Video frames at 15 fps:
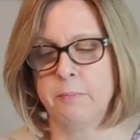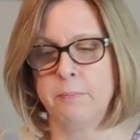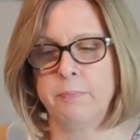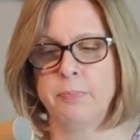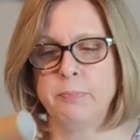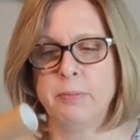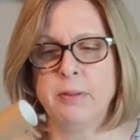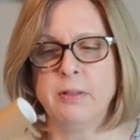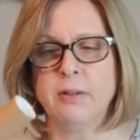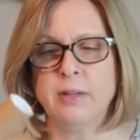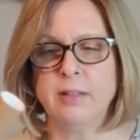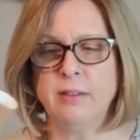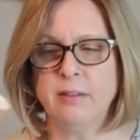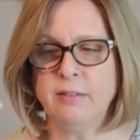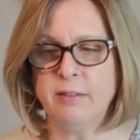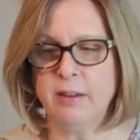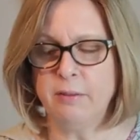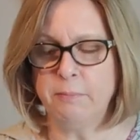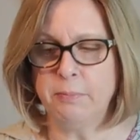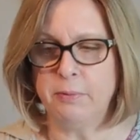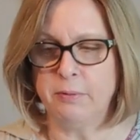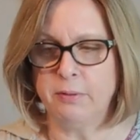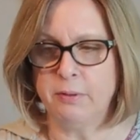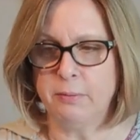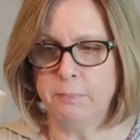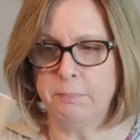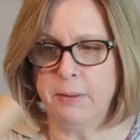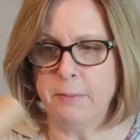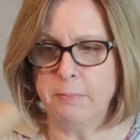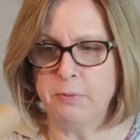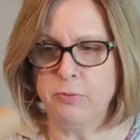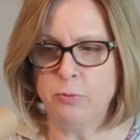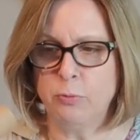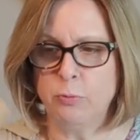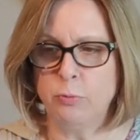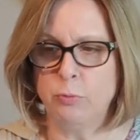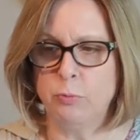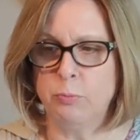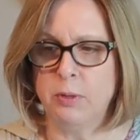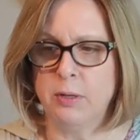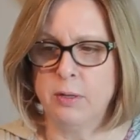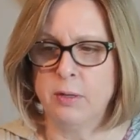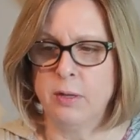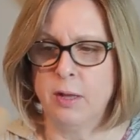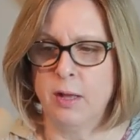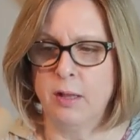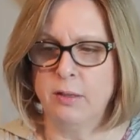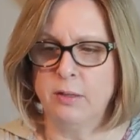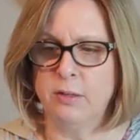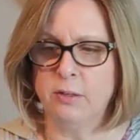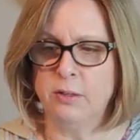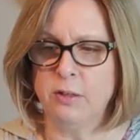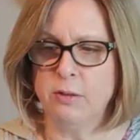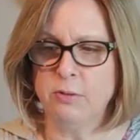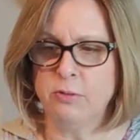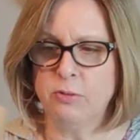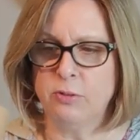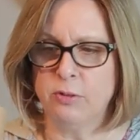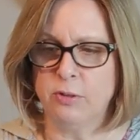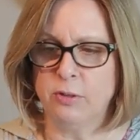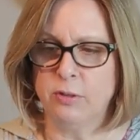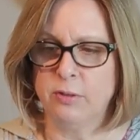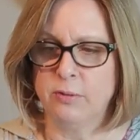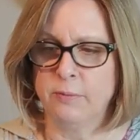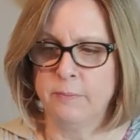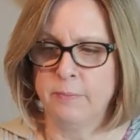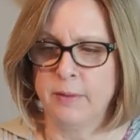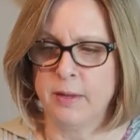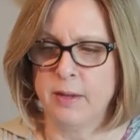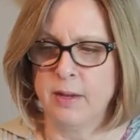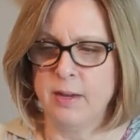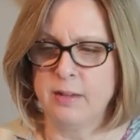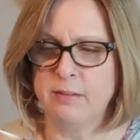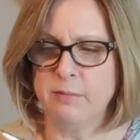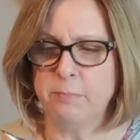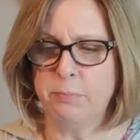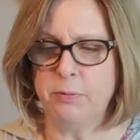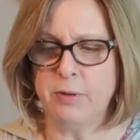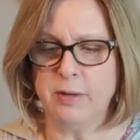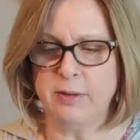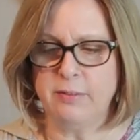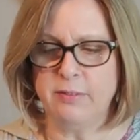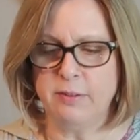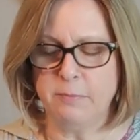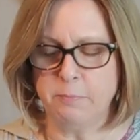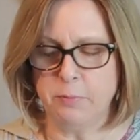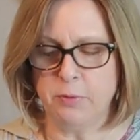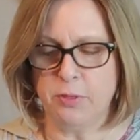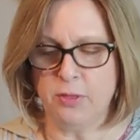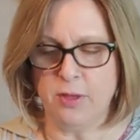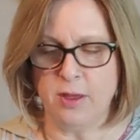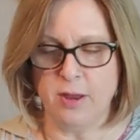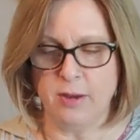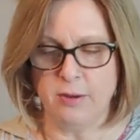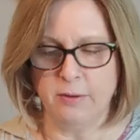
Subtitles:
But look at the paper tube a little closer. It's a pretty simple thing.